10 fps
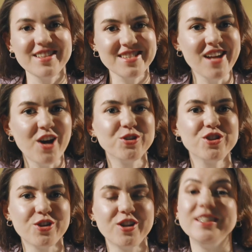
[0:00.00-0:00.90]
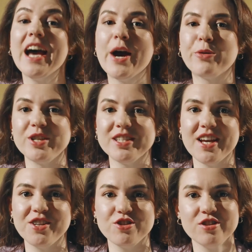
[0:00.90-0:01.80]
us now turn our
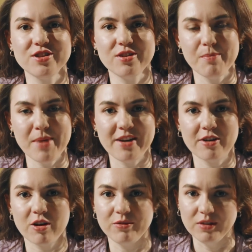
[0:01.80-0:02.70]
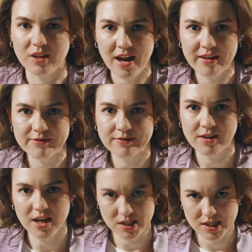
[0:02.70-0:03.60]
attention to the matter of life
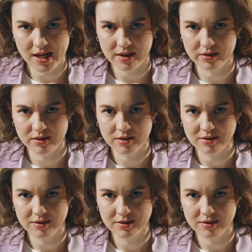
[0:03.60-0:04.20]
and death,